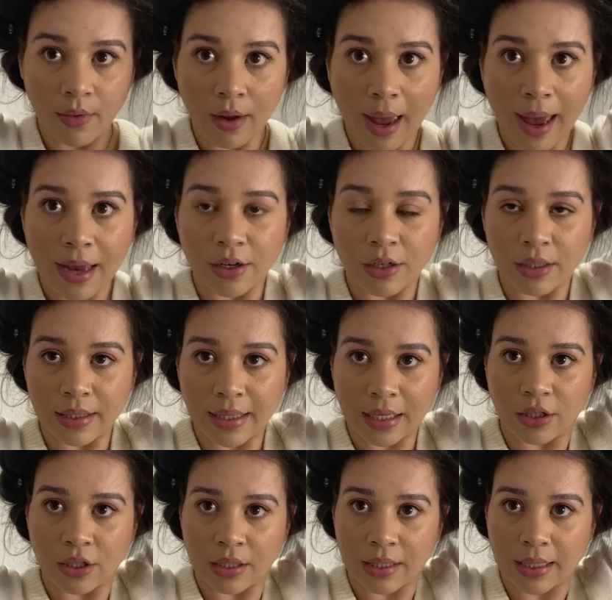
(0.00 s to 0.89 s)
I just,
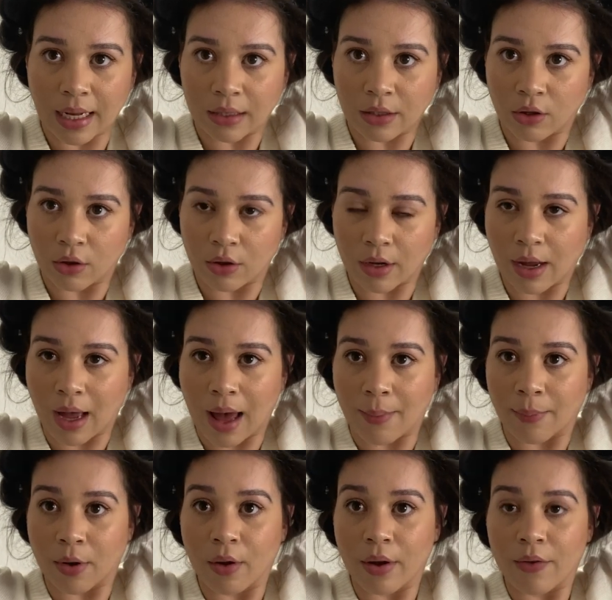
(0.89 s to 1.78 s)
that's just not the look
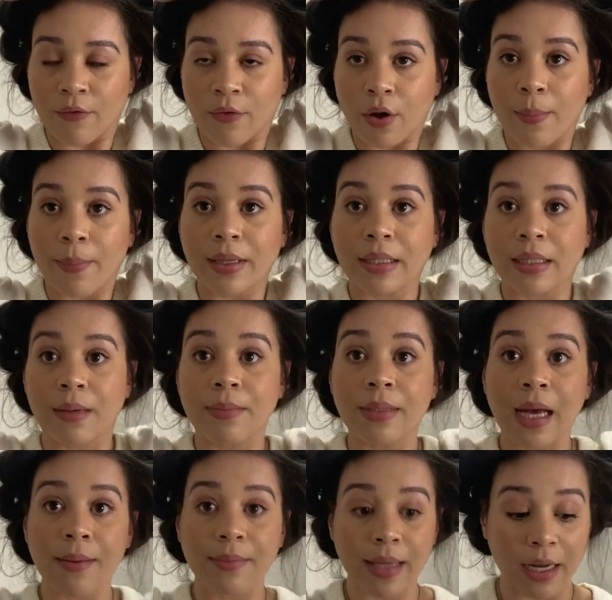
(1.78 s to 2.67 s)
I'm going for. But
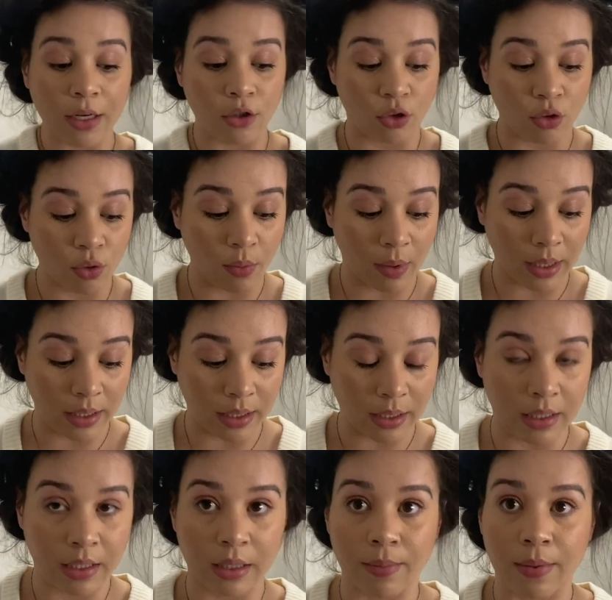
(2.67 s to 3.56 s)
sometimes I do want
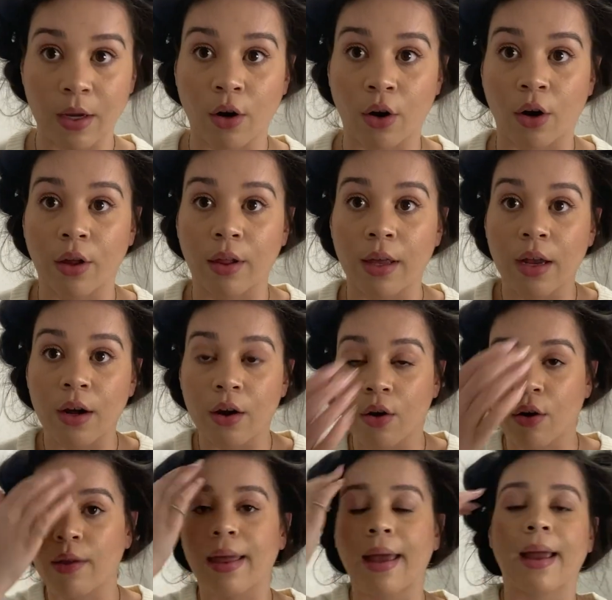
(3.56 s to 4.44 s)
this to be
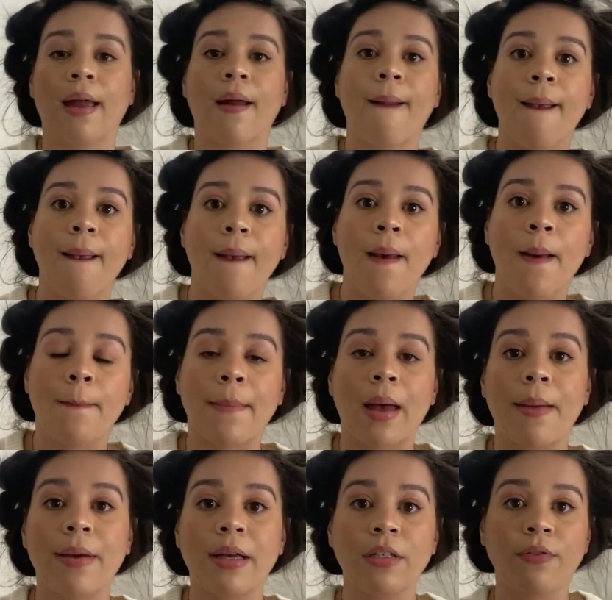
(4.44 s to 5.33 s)
curlier or like
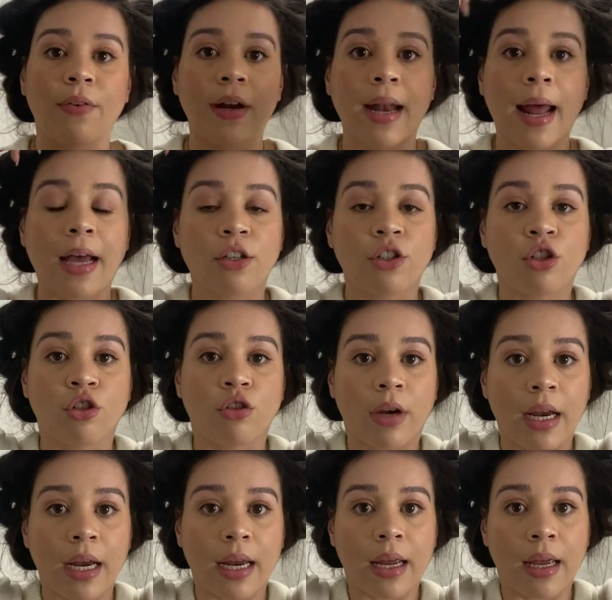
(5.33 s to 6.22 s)
my best friend has
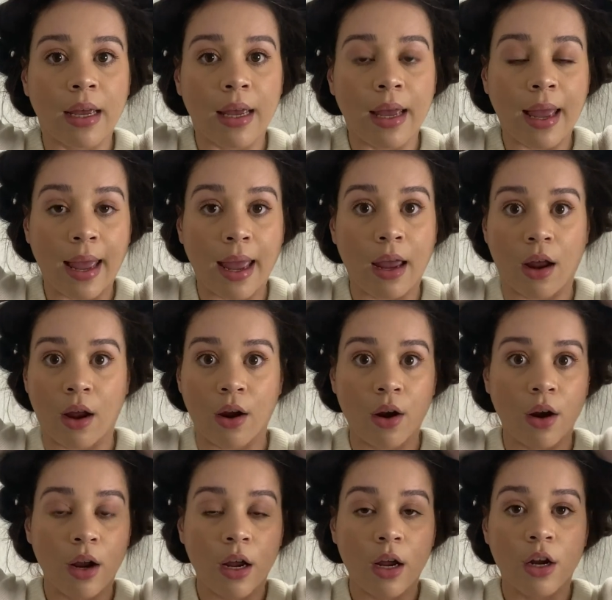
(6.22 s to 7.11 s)
straight
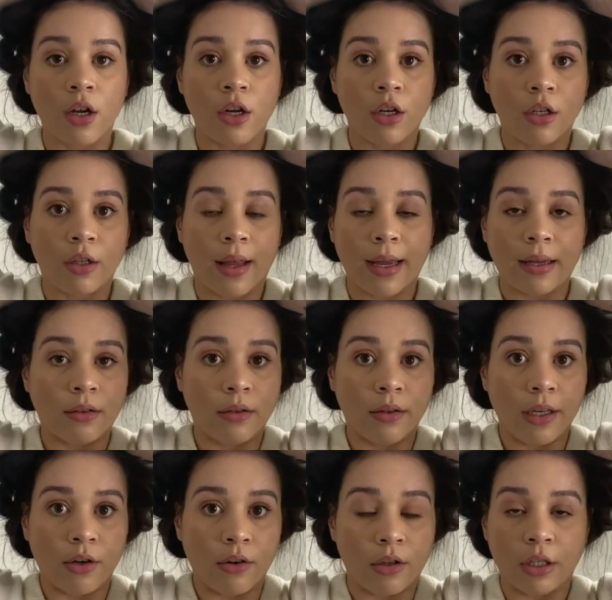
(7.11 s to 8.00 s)
hair, like
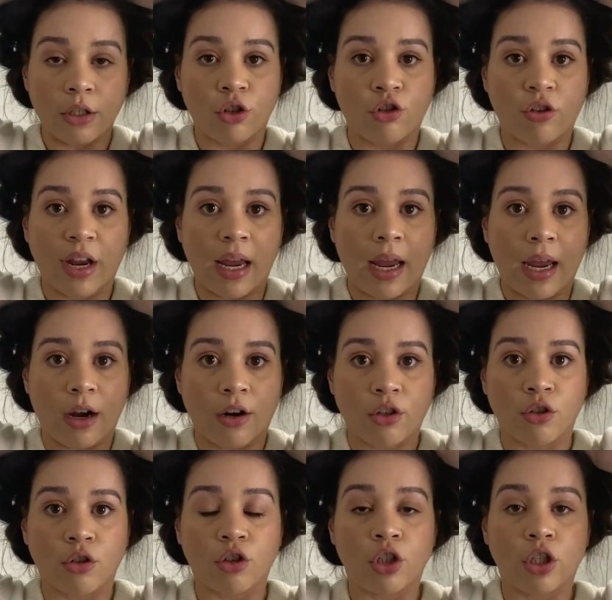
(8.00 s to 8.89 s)
literally straight hair.
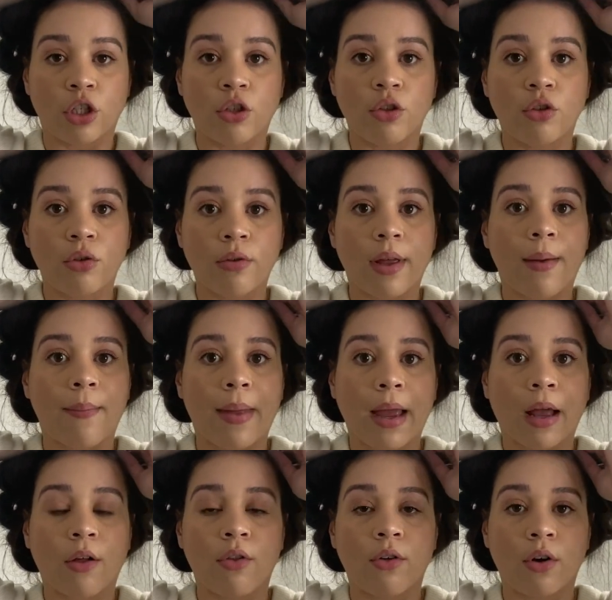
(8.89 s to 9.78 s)
So she'll do them
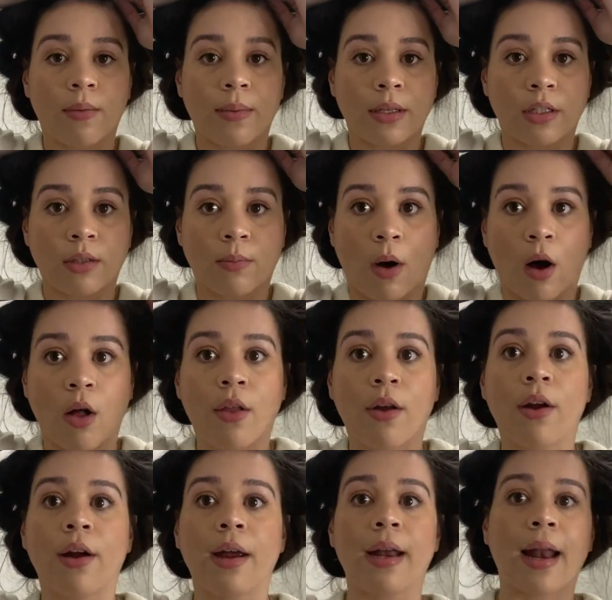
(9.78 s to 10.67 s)
like a little bit
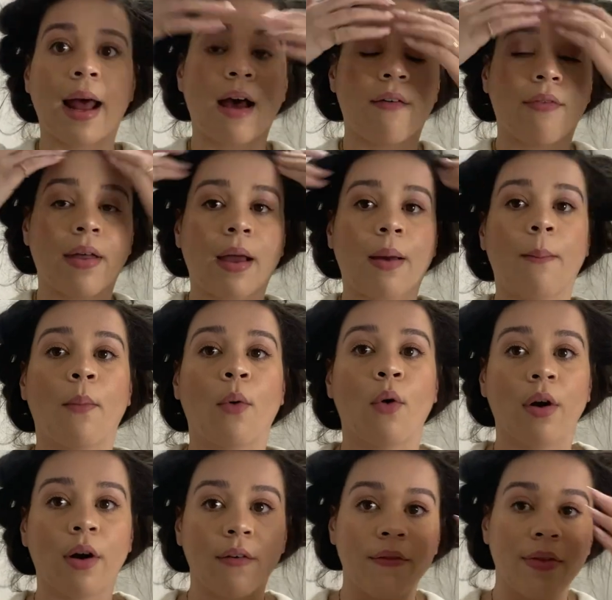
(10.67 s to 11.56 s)
smaller and have like
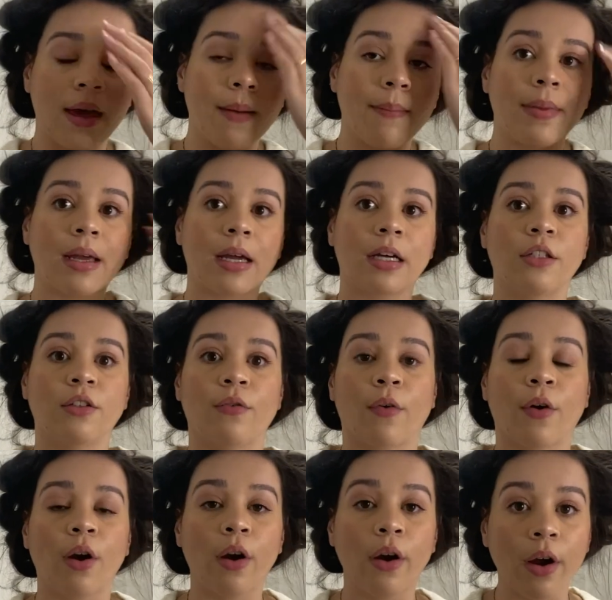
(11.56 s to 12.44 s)
more of them because
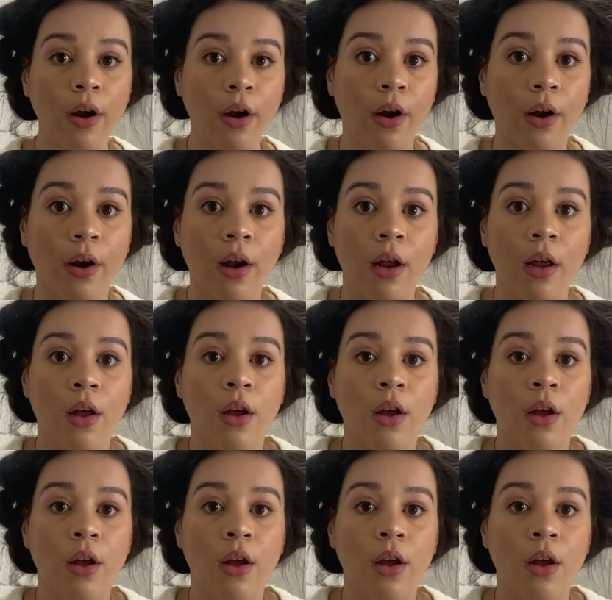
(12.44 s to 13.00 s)
for her,